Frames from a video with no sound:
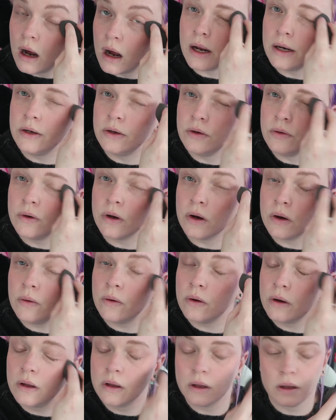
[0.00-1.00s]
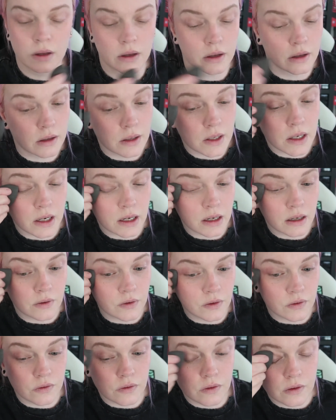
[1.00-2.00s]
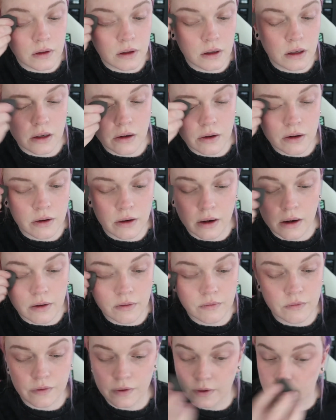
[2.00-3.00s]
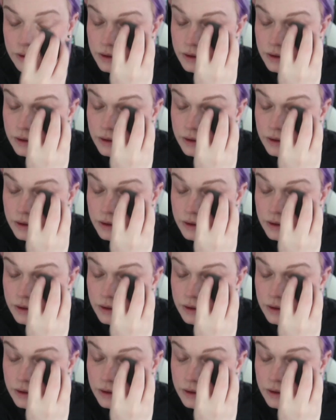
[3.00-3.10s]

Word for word: I do know that it is the year of